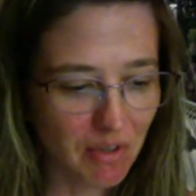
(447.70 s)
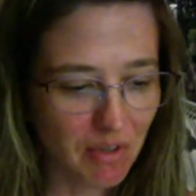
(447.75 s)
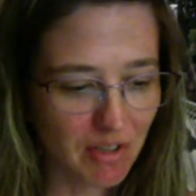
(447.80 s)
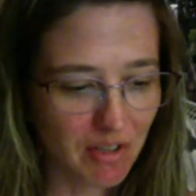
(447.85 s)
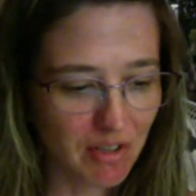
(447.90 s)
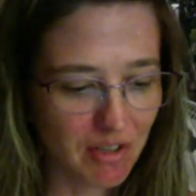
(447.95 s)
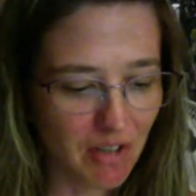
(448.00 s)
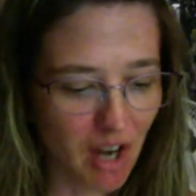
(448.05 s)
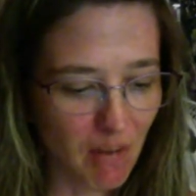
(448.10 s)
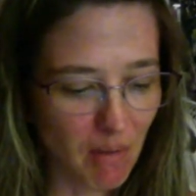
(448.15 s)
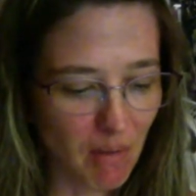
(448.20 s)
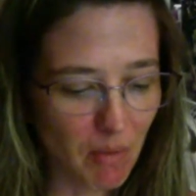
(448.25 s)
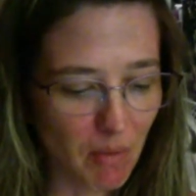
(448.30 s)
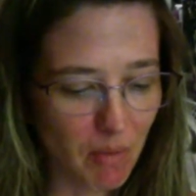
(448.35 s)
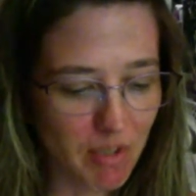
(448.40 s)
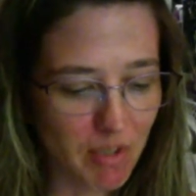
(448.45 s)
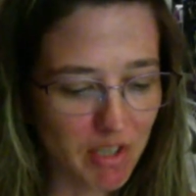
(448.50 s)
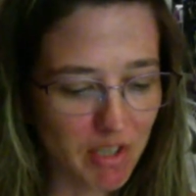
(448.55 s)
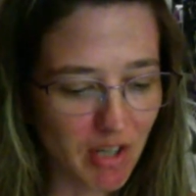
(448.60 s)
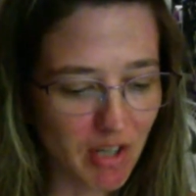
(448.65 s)
Carmen
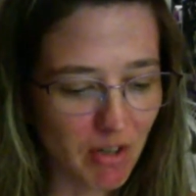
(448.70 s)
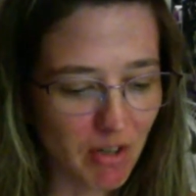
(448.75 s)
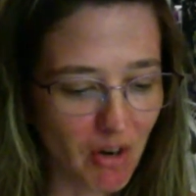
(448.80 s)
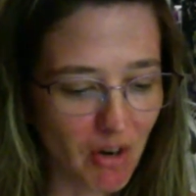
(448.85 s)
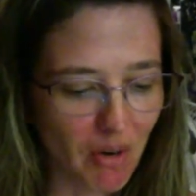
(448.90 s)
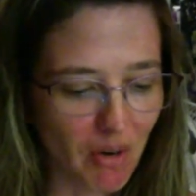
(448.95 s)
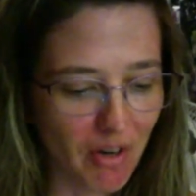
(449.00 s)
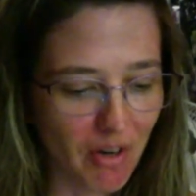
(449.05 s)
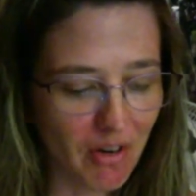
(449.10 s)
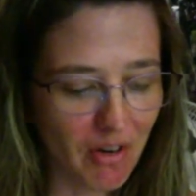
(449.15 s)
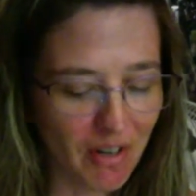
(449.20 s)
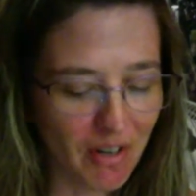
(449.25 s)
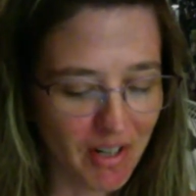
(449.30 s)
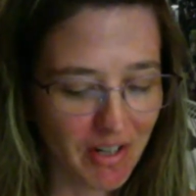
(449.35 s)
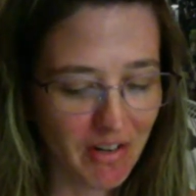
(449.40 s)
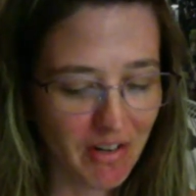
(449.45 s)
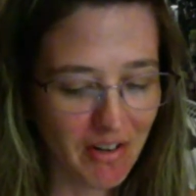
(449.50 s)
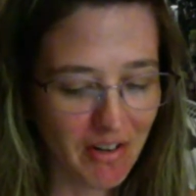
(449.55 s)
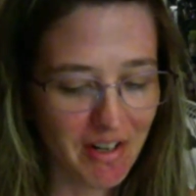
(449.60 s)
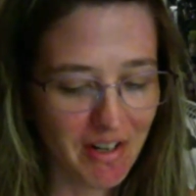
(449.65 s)
was still going on
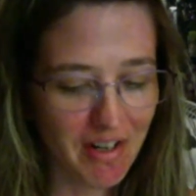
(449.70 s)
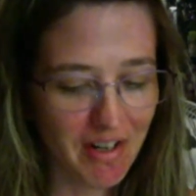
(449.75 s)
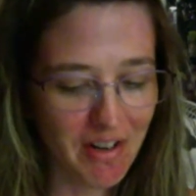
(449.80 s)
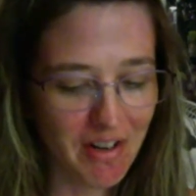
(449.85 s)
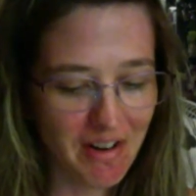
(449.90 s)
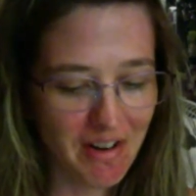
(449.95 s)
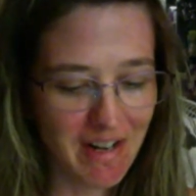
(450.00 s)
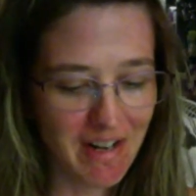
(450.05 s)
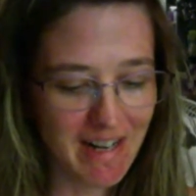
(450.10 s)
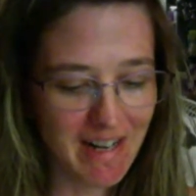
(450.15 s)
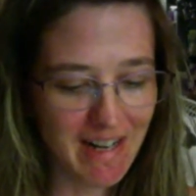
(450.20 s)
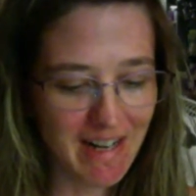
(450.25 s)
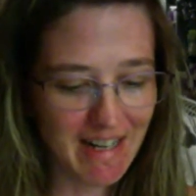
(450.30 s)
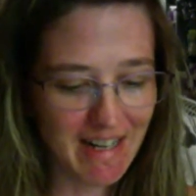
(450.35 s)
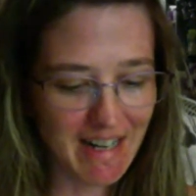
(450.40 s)
and on and on and